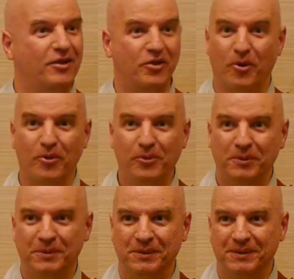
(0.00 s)
No,
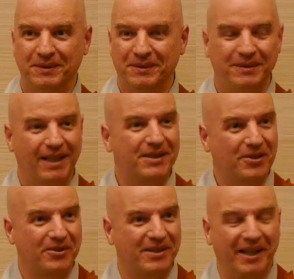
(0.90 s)
that's
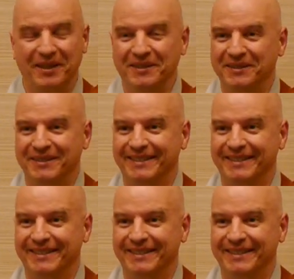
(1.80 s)
not Zen.